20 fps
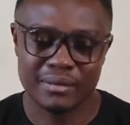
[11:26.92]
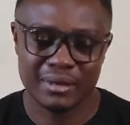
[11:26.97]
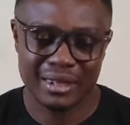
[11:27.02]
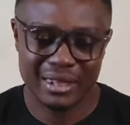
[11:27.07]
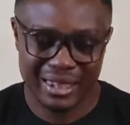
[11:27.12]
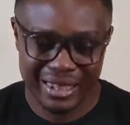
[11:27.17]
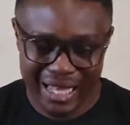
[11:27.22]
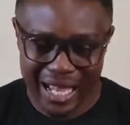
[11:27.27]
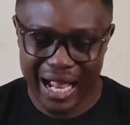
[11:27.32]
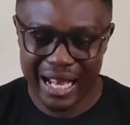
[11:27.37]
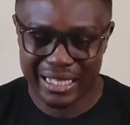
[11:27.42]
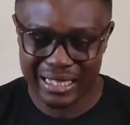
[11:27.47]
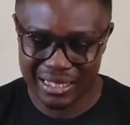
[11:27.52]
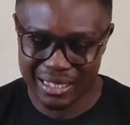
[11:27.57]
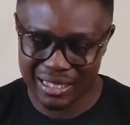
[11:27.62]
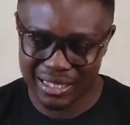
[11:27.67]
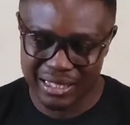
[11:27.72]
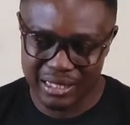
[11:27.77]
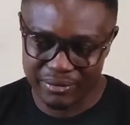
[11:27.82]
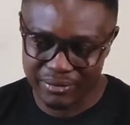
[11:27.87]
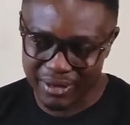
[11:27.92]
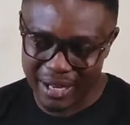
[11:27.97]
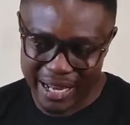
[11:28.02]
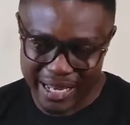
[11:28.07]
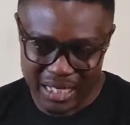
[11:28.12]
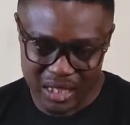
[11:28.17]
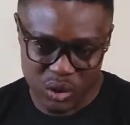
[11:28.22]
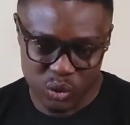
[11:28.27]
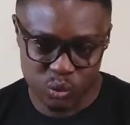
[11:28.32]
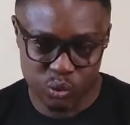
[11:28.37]
that
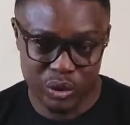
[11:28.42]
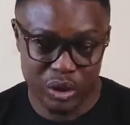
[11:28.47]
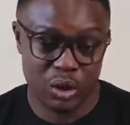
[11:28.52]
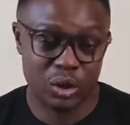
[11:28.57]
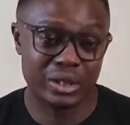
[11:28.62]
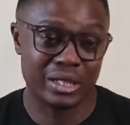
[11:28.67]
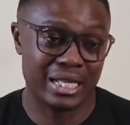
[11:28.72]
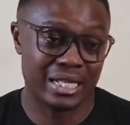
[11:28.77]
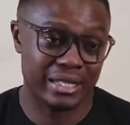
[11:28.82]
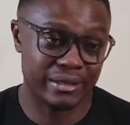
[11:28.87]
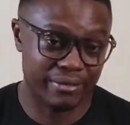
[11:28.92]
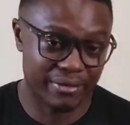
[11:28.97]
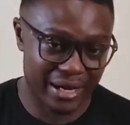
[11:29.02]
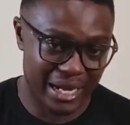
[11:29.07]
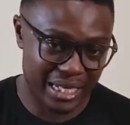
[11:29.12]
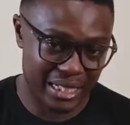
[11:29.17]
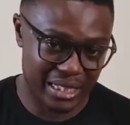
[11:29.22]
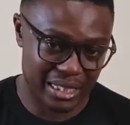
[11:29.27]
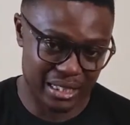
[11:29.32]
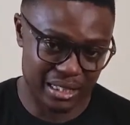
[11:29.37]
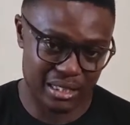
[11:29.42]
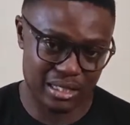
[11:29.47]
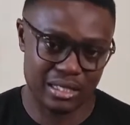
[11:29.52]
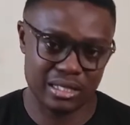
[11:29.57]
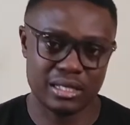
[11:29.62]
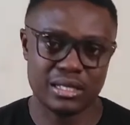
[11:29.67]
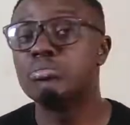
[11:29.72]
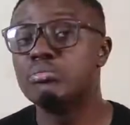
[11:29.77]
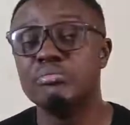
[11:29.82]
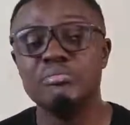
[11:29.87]
device with other devices.
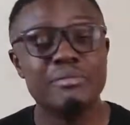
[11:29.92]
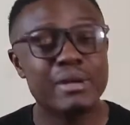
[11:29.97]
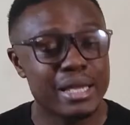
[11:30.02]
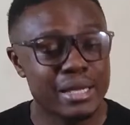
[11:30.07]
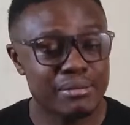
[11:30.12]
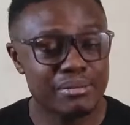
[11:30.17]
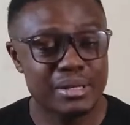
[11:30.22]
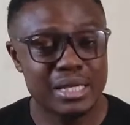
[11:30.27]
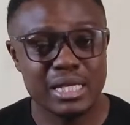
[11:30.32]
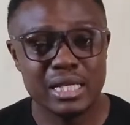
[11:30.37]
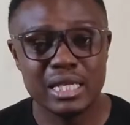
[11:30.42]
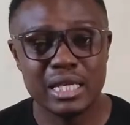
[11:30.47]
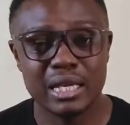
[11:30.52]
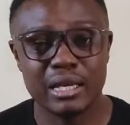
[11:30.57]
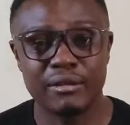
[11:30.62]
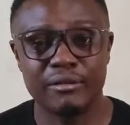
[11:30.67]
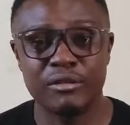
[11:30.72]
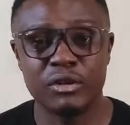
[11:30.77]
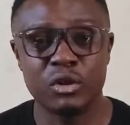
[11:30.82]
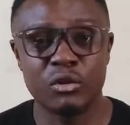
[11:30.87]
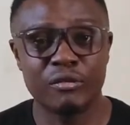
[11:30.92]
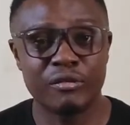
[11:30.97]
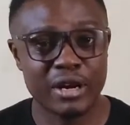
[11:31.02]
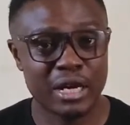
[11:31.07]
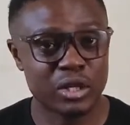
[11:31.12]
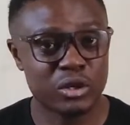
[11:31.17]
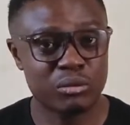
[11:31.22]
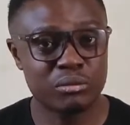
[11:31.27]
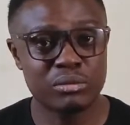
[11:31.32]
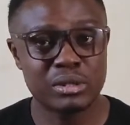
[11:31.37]
Maybe if your
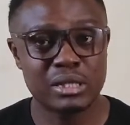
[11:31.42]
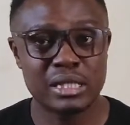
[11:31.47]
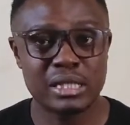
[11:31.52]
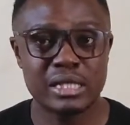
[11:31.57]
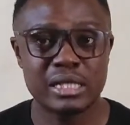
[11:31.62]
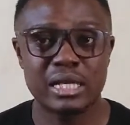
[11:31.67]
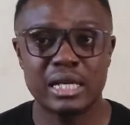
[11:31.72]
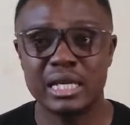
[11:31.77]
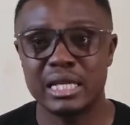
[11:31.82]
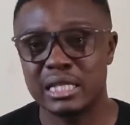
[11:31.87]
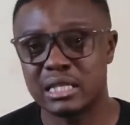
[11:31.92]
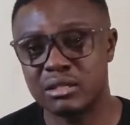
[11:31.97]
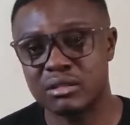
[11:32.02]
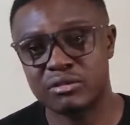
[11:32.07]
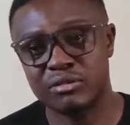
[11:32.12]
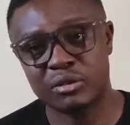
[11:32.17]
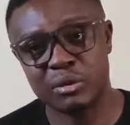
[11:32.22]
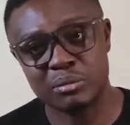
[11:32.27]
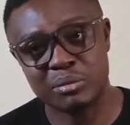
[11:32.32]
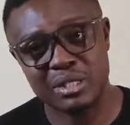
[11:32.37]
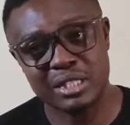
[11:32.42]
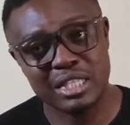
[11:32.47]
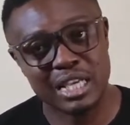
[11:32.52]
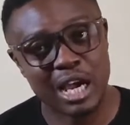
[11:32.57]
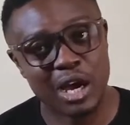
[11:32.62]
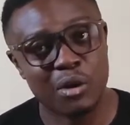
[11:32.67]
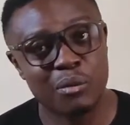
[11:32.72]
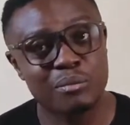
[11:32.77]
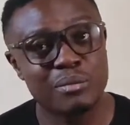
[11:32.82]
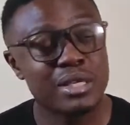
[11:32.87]
vacuum cleaner is from
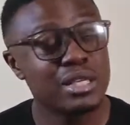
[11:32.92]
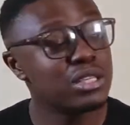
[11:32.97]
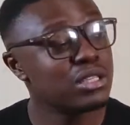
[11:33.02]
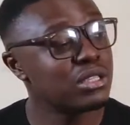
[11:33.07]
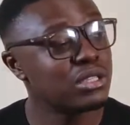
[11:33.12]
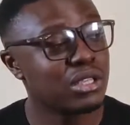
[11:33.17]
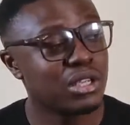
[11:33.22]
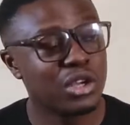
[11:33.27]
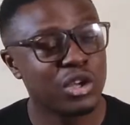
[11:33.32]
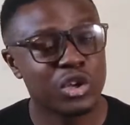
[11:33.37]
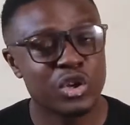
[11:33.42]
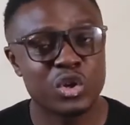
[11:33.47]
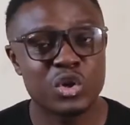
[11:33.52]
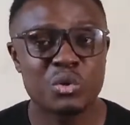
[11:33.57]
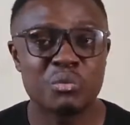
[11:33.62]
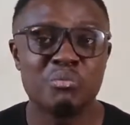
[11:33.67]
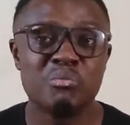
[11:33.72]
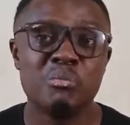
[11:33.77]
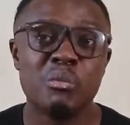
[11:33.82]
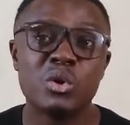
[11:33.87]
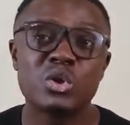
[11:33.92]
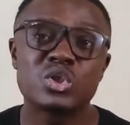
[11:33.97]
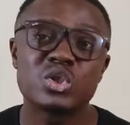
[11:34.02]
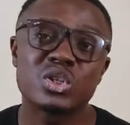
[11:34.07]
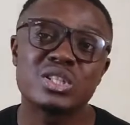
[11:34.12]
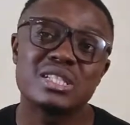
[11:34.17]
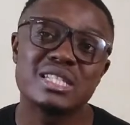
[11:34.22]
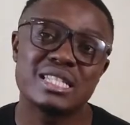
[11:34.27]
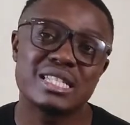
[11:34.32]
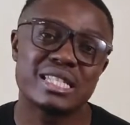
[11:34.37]
Xiaomi, your motion
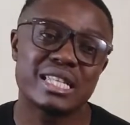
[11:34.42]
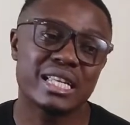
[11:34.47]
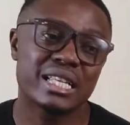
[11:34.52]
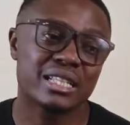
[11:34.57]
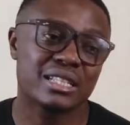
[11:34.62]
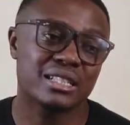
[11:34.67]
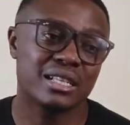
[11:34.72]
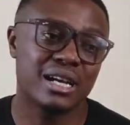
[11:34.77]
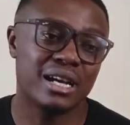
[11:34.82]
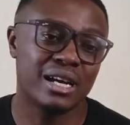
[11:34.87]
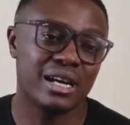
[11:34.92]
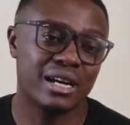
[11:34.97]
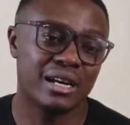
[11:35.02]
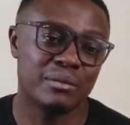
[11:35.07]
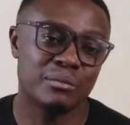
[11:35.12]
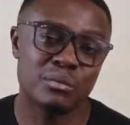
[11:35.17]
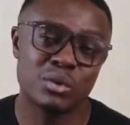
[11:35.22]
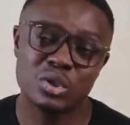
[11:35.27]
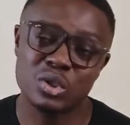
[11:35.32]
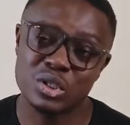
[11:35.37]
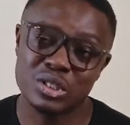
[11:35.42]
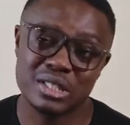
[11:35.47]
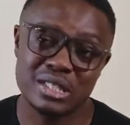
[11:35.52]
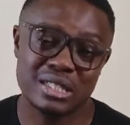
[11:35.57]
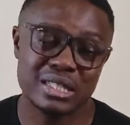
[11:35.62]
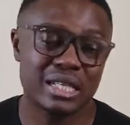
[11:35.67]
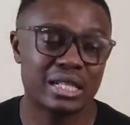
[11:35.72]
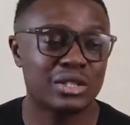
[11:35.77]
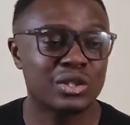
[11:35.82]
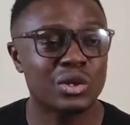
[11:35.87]

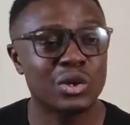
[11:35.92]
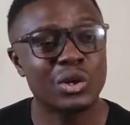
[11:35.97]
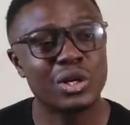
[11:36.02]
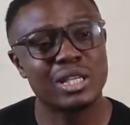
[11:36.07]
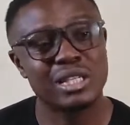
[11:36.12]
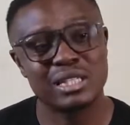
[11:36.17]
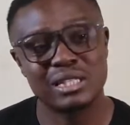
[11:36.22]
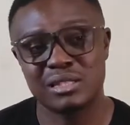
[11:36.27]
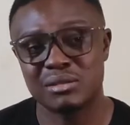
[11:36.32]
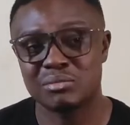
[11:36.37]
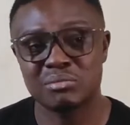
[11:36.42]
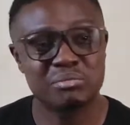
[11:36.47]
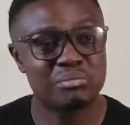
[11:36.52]
detector is